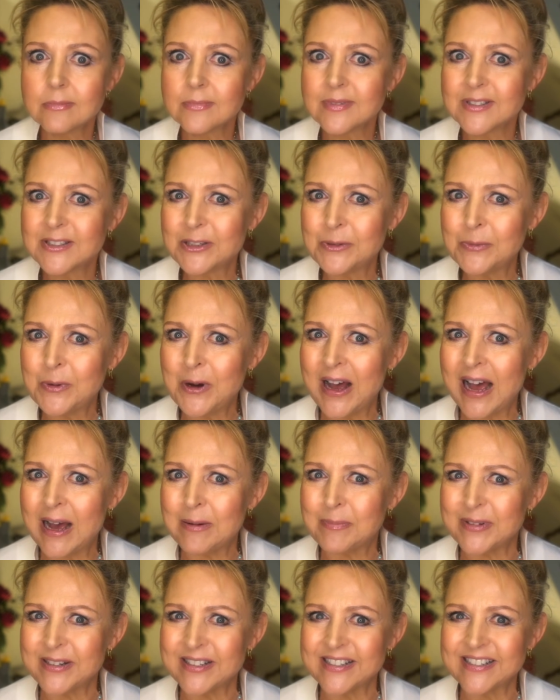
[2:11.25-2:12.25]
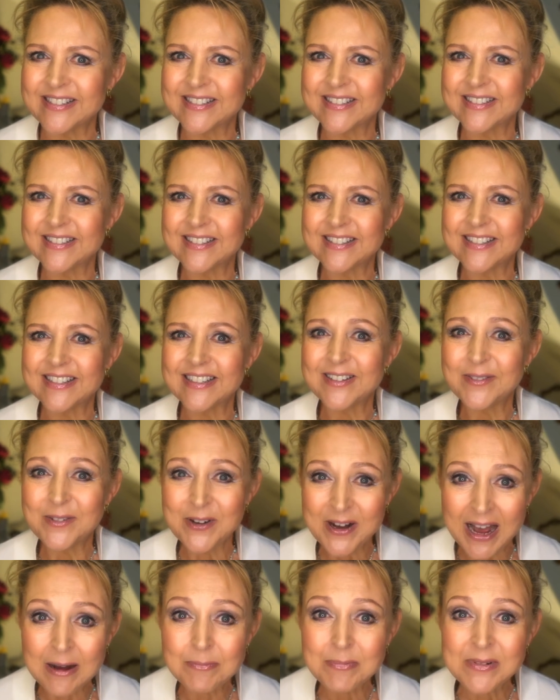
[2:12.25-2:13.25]
So what happened?
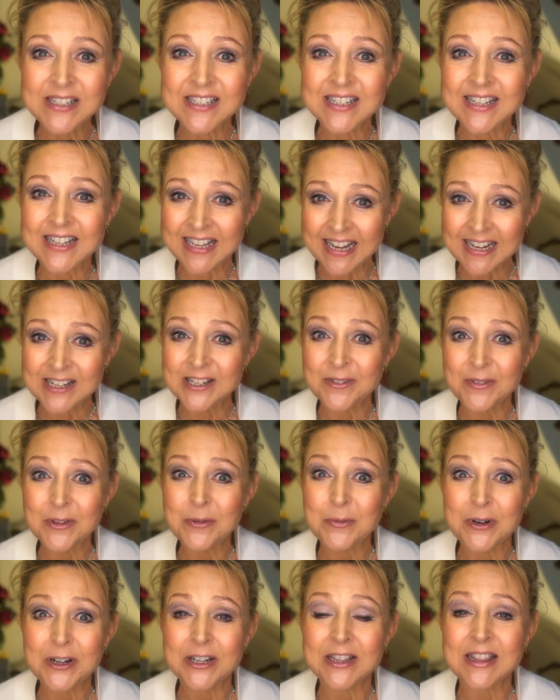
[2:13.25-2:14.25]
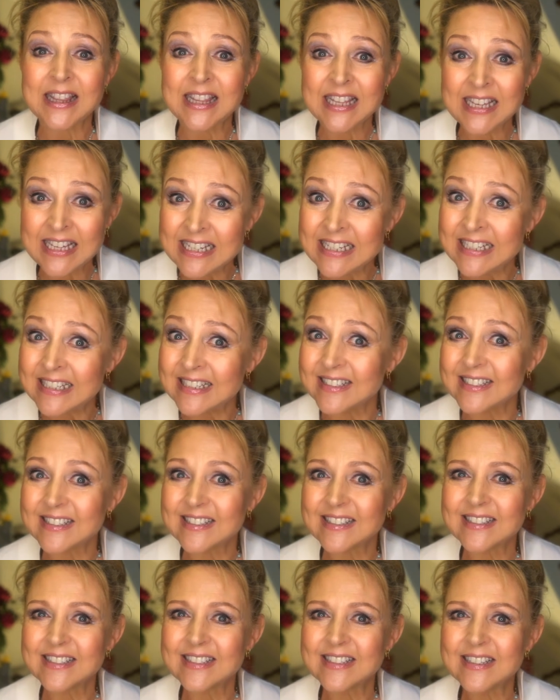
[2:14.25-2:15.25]
What happened to the end of the word these?